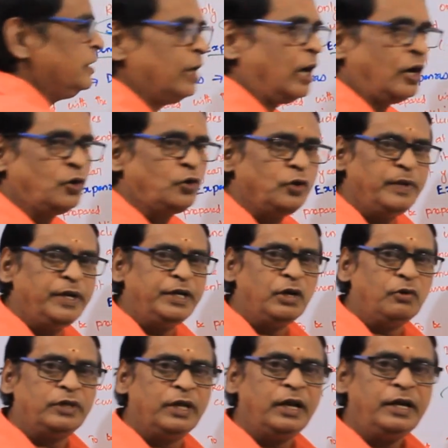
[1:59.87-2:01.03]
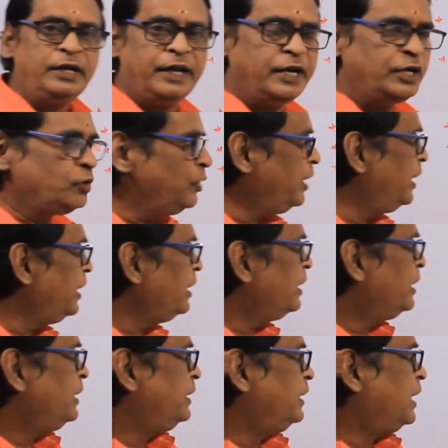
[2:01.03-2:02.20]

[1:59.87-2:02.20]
in order to meet out the day-to-day